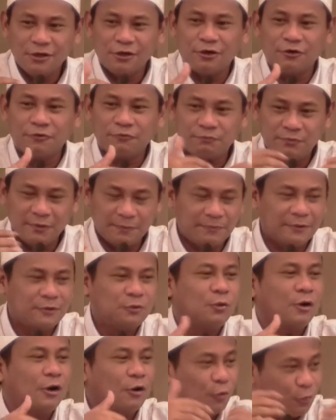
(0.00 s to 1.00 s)
of people
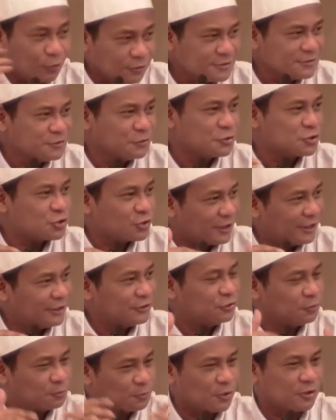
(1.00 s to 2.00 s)
who are also trying
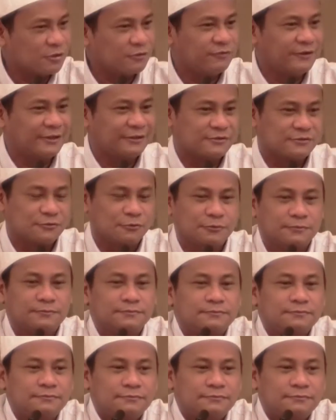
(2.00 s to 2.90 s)
to purify the soul.